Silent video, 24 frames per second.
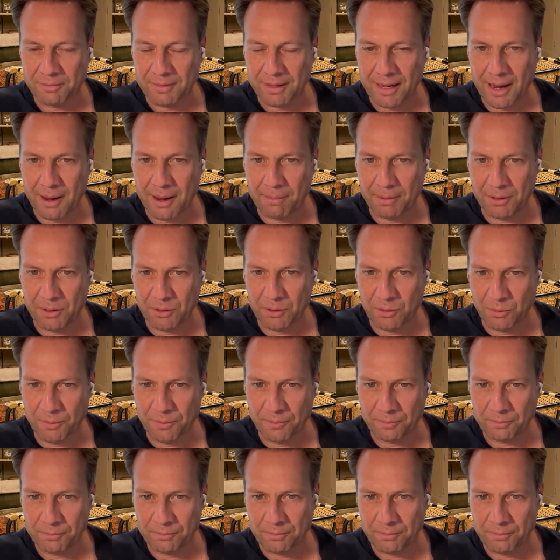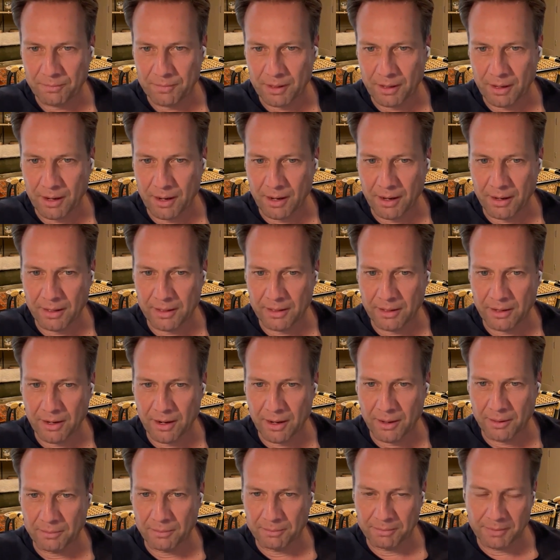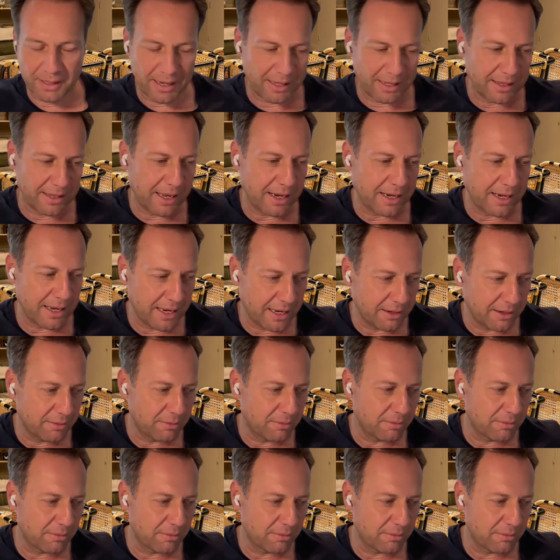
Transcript: Capital, and then